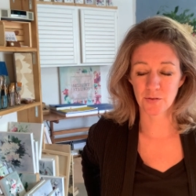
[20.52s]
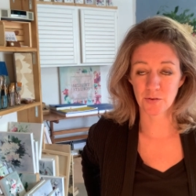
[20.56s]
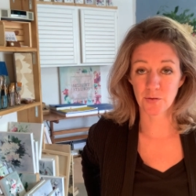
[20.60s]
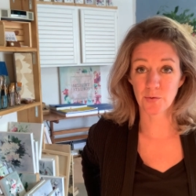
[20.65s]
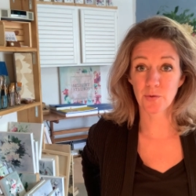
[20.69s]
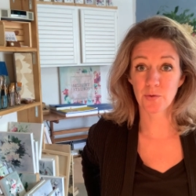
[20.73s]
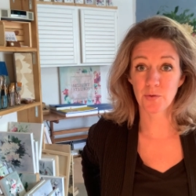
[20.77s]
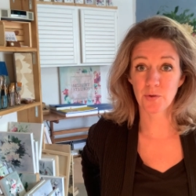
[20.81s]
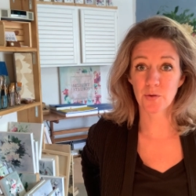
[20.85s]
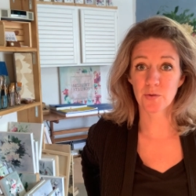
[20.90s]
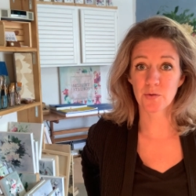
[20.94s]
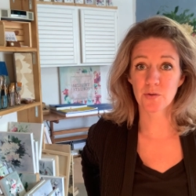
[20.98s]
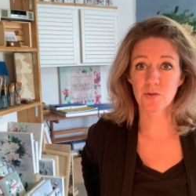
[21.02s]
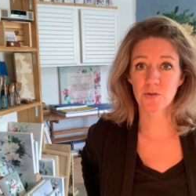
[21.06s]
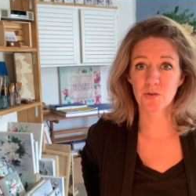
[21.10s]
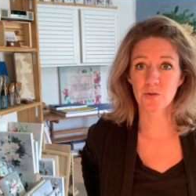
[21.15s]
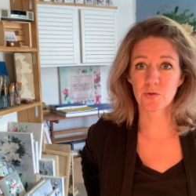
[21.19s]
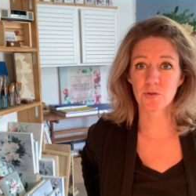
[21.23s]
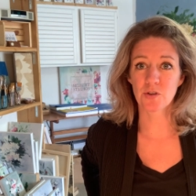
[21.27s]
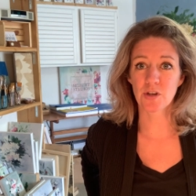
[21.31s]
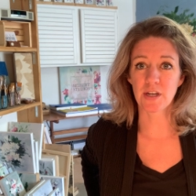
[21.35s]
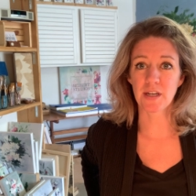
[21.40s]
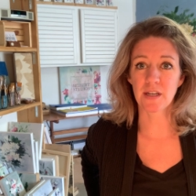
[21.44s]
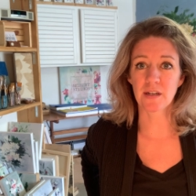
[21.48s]
through those two
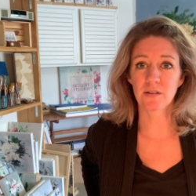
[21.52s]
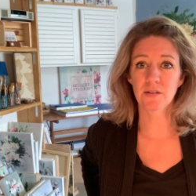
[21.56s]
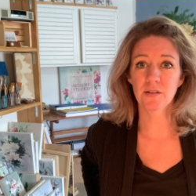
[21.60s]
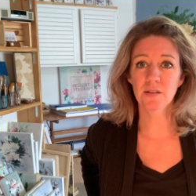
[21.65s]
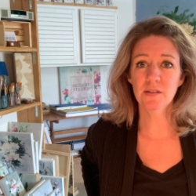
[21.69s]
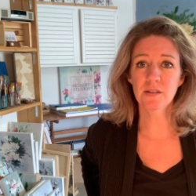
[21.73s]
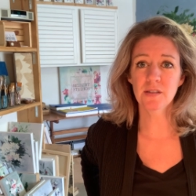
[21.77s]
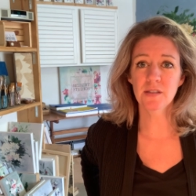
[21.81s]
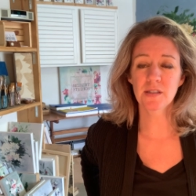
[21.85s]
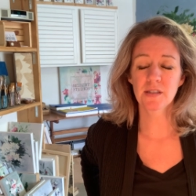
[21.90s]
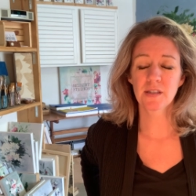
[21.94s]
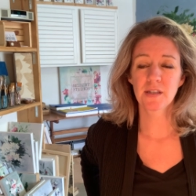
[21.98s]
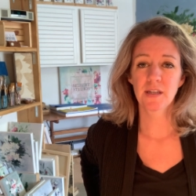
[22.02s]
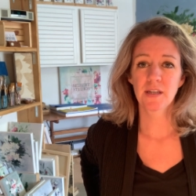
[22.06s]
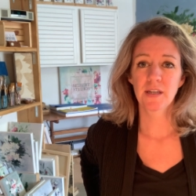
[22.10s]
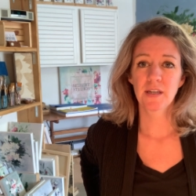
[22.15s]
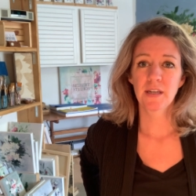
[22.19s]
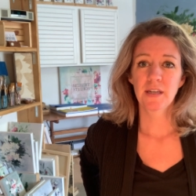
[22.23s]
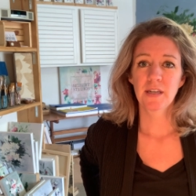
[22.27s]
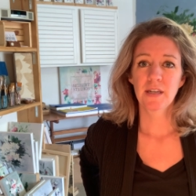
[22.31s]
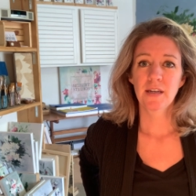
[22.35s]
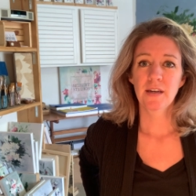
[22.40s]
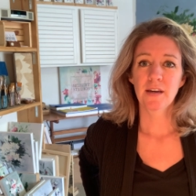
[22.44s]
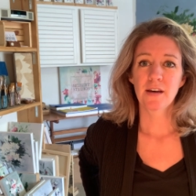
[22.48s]
channels.
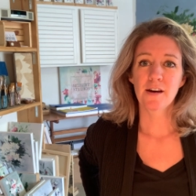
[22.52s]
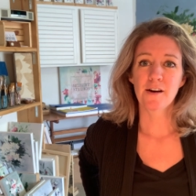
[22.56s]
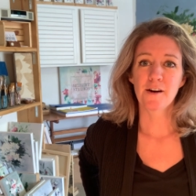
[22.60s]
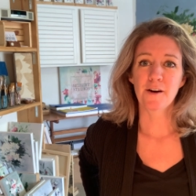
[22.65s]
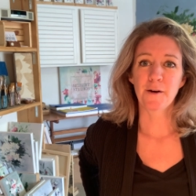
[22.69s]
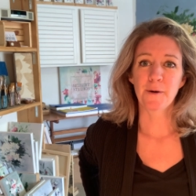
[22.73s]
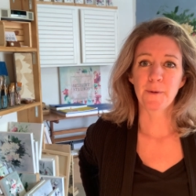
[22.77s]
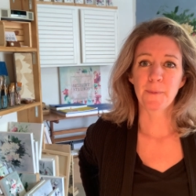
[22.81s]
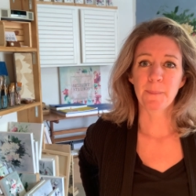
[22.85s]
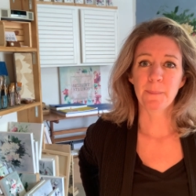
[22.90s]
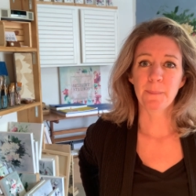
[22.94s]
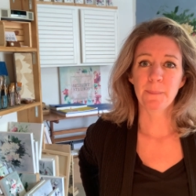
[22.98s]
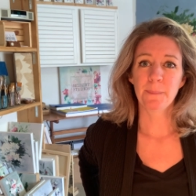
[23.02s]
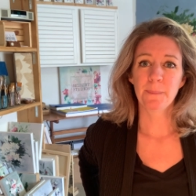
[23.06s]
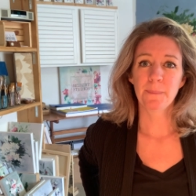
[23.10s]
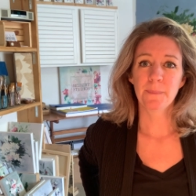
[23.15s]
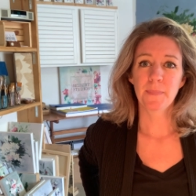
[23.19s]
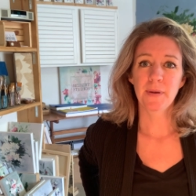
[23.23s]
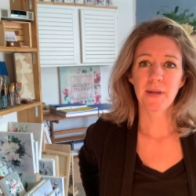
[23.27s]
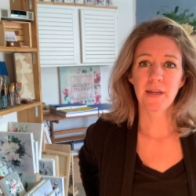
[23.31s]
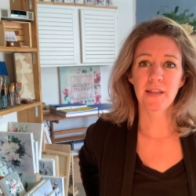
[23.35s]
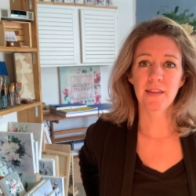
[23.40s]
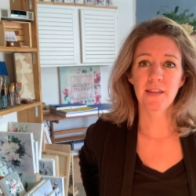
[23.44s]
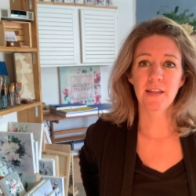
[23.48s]
Um,
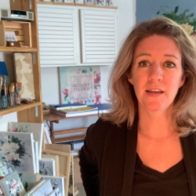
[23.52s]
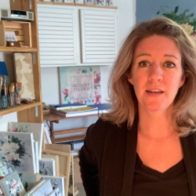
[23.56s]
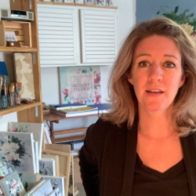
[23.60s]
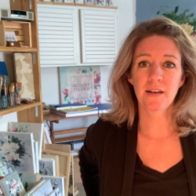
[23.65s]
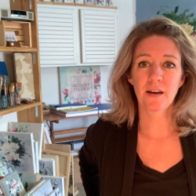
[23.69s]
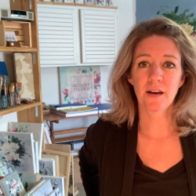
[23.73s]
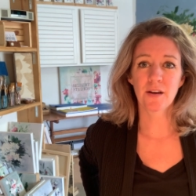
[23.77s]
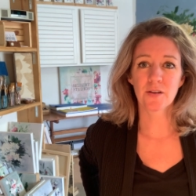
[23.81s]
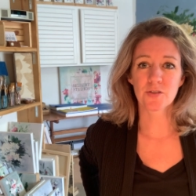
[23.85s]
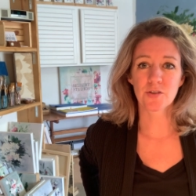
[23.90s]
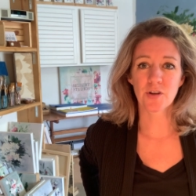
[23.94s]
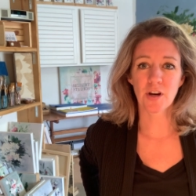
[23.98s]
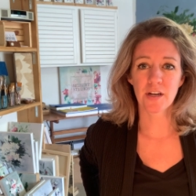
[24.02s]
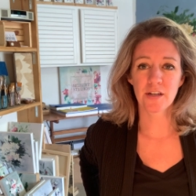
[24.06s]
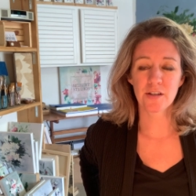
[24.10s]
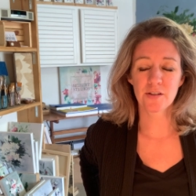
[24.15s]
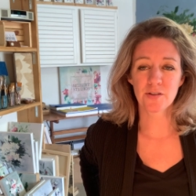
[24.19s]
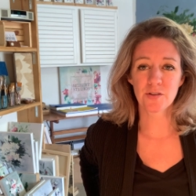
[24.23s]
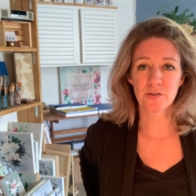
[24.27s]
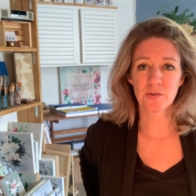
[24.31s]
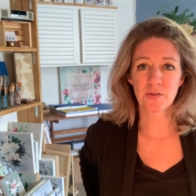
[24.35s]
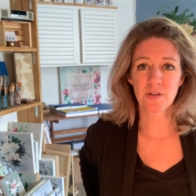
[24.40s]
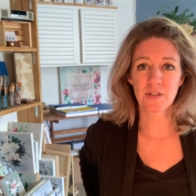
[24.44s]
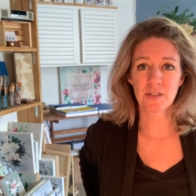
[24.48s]
and then I'll try to
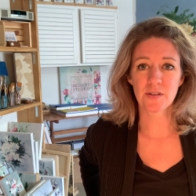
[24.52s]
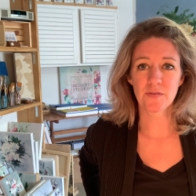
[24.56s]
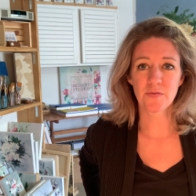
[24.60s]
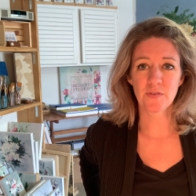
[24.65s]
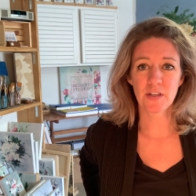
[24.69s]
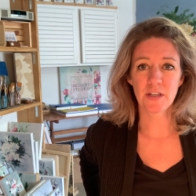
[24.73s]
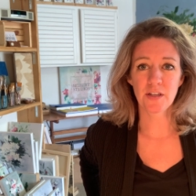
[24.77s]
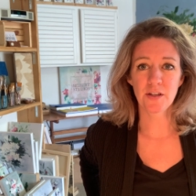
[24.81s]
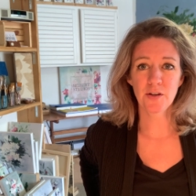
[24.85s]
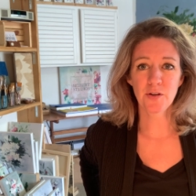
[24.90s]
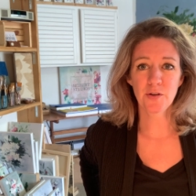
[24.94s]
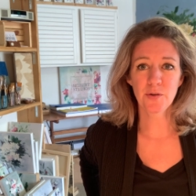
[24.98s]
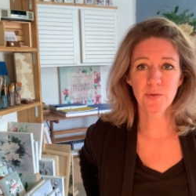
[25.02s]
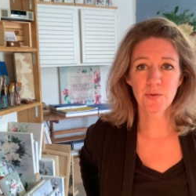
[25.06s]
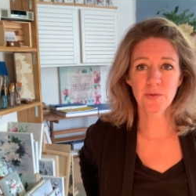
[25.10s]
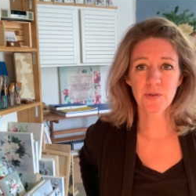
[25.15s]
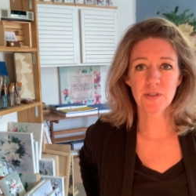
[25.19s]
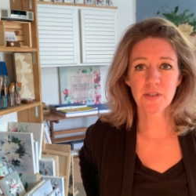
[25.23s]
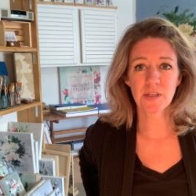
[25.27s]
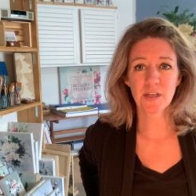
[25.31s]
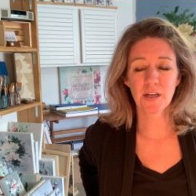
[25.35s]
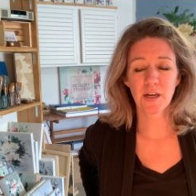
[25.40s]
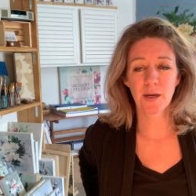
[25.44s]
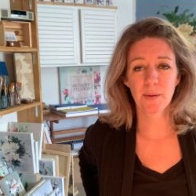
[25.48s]
do these
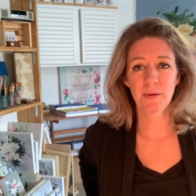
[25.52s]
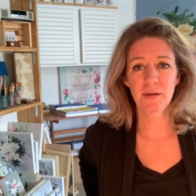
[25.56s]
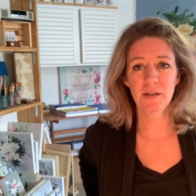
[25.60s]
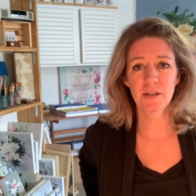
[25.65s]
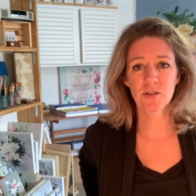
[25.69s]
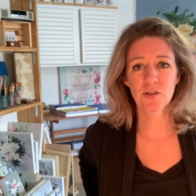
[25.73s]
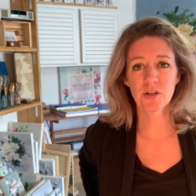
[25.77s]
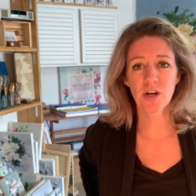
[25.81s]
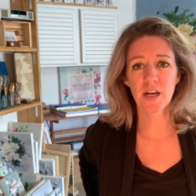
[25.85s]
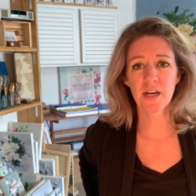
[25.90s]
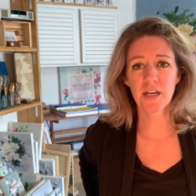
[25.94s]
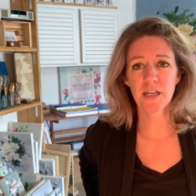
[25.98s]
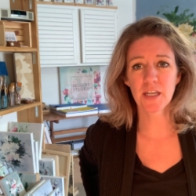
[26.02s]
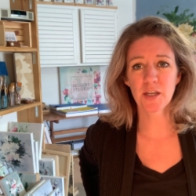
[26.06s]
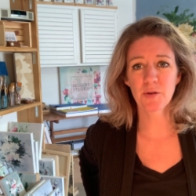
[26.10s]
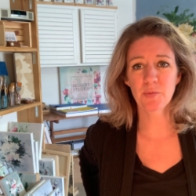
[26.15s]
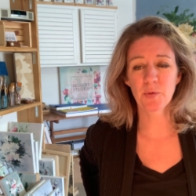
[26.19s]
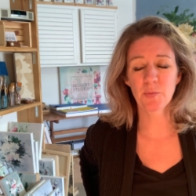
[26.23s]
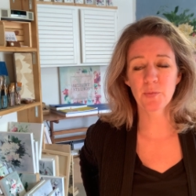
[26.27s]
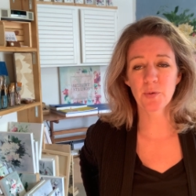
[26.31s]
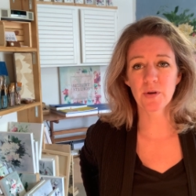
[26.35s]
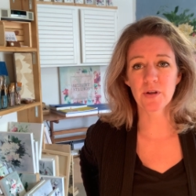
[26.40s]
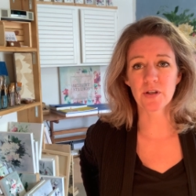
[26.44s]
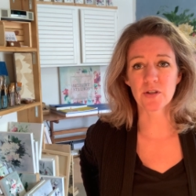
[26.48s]
videos. I'm going to try to keep
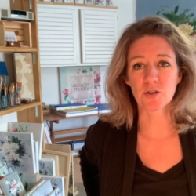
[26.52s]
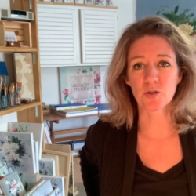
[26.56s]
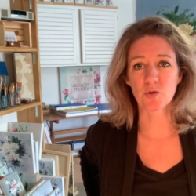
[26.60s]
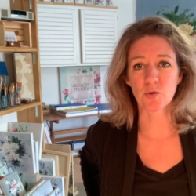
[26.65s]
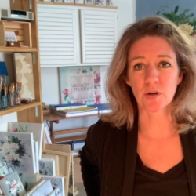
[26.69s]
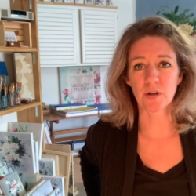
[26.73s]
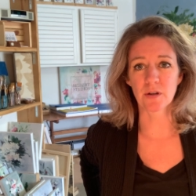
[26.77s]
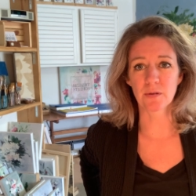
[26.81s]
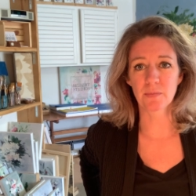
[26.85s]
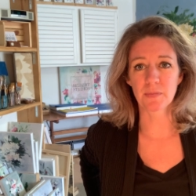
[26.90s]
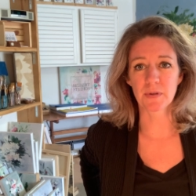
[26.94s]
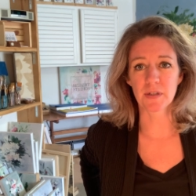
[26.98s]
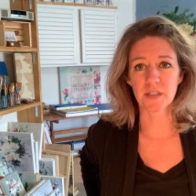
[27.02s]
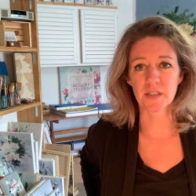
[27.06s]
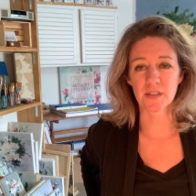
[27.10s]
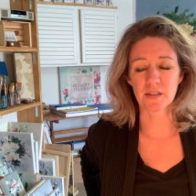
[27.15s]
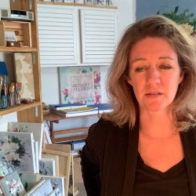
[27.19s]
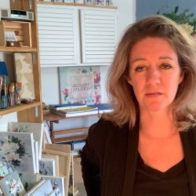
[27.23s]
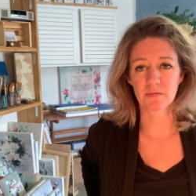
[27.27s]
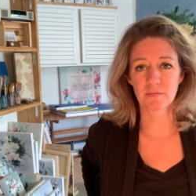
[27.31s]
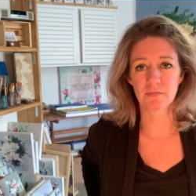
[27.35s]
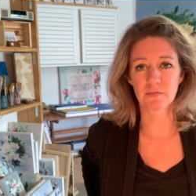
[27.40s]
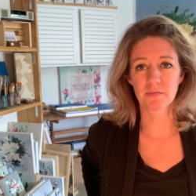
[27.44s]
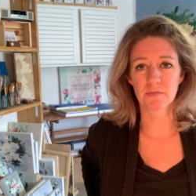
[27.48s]
them pretty short
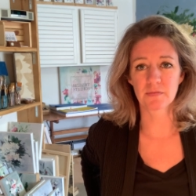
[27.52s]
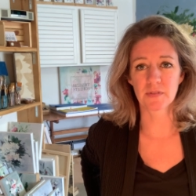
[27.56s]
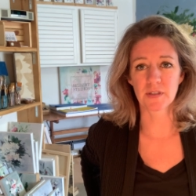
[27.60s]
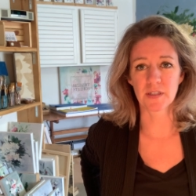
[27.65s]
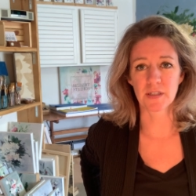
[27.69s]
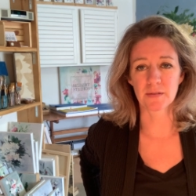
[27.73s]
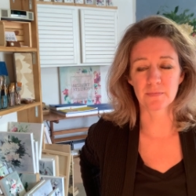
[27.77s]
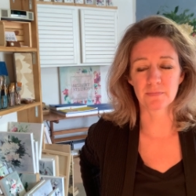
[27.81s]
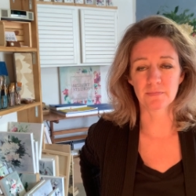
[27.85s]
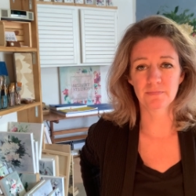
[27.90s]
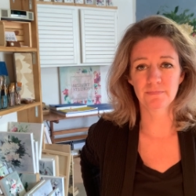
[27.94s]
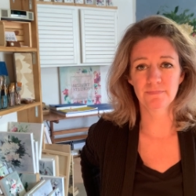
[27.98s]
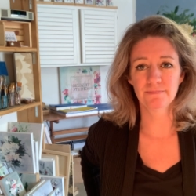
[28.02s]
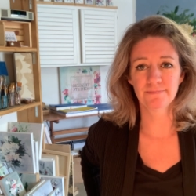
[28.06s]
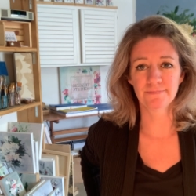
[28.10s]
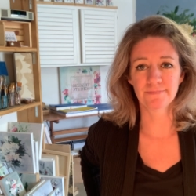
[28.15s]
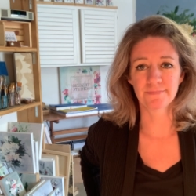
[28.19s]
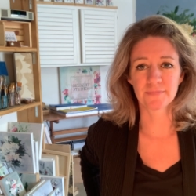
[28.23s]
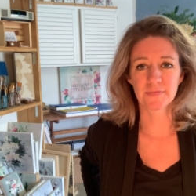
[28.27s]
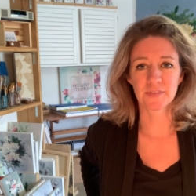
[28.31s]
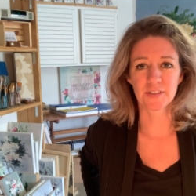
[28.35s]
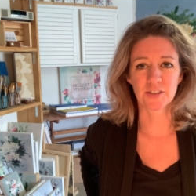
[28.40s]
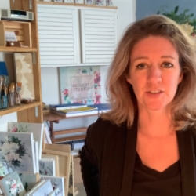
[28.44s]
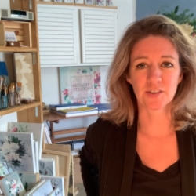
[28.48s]
because um,
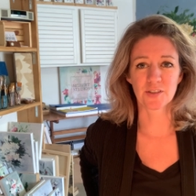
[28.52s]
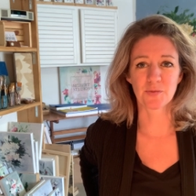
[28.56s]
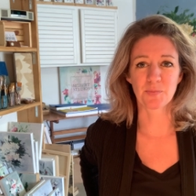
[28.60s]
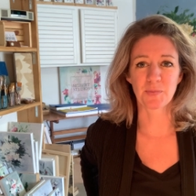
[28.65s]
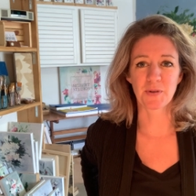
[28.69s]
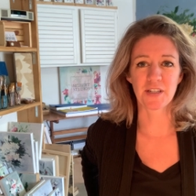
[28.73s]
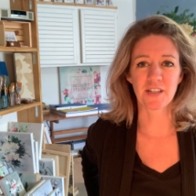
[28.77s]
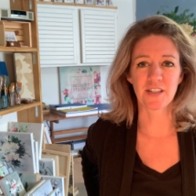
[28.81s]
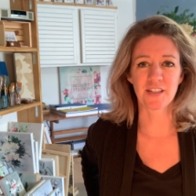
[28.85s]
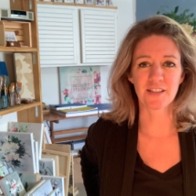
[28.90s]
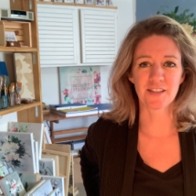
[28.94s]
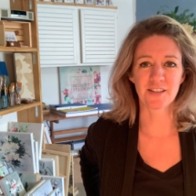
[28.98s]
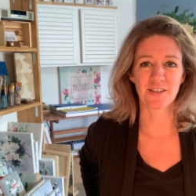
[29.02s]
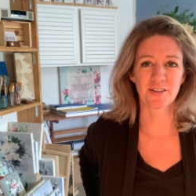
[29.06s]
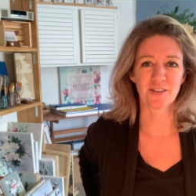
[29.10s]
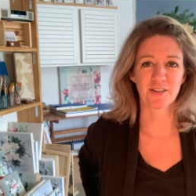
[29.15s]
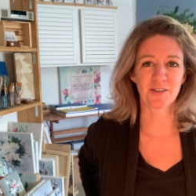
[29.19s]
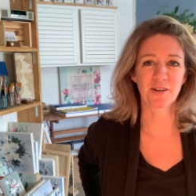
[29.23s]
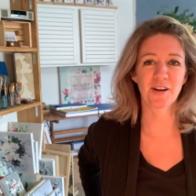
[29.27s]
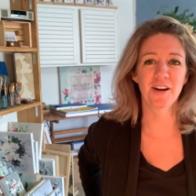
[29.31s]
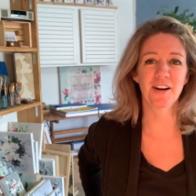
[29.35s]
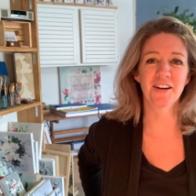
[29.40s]
it'd just be easier